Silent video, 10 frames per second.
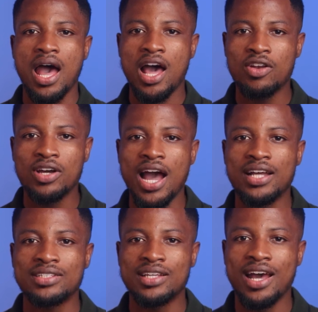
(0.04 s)
Hello
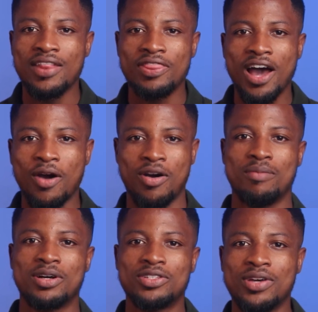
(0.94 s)
guys, and
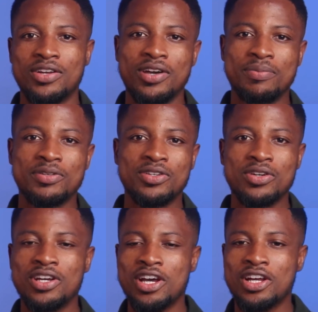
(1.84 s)
Akwaba to a new episode.